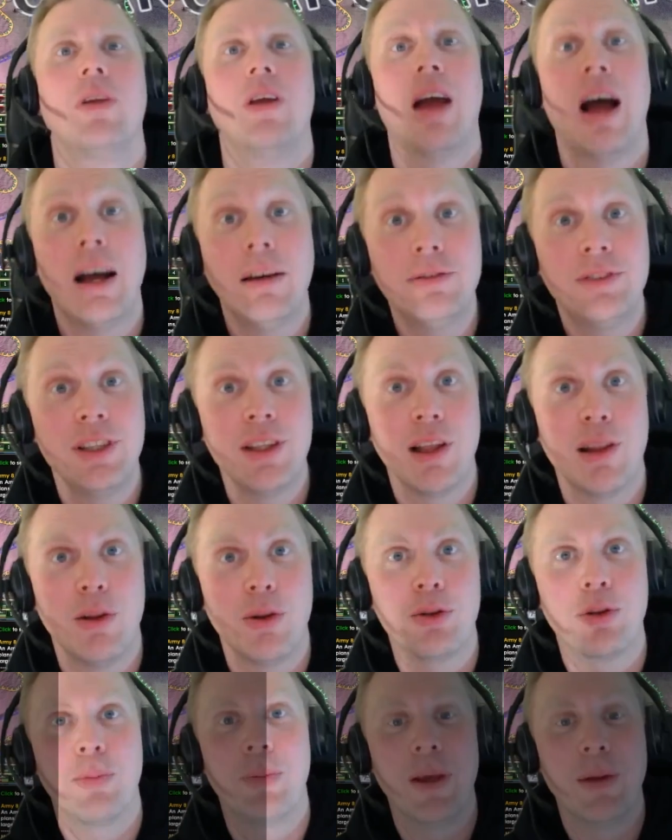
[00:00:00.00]
I've seen a
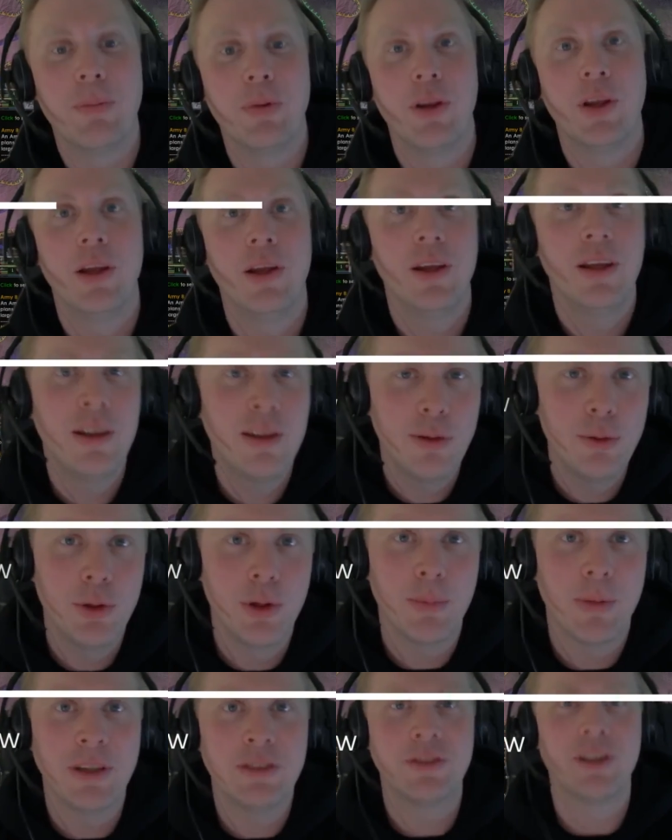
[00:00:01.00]
lot of people,
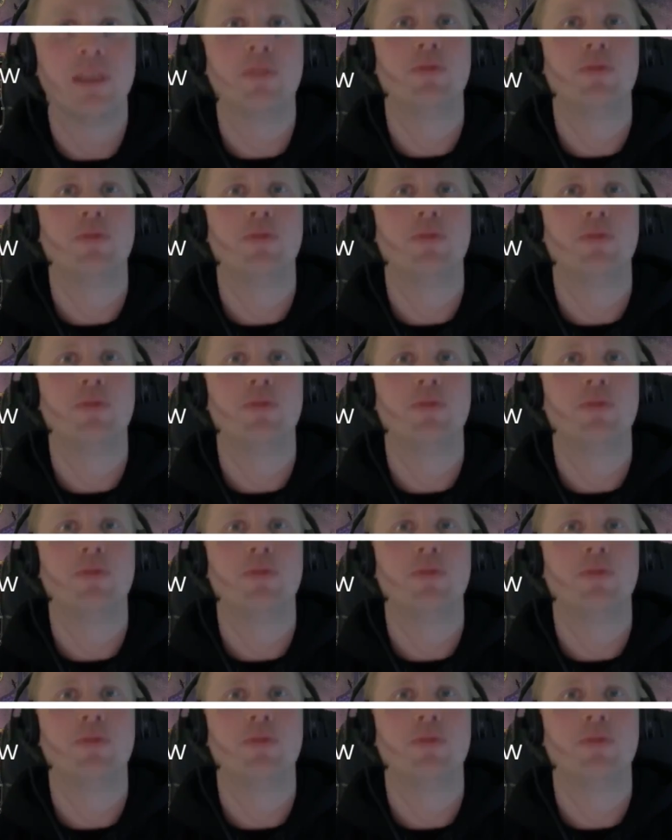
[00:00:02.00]
including myself,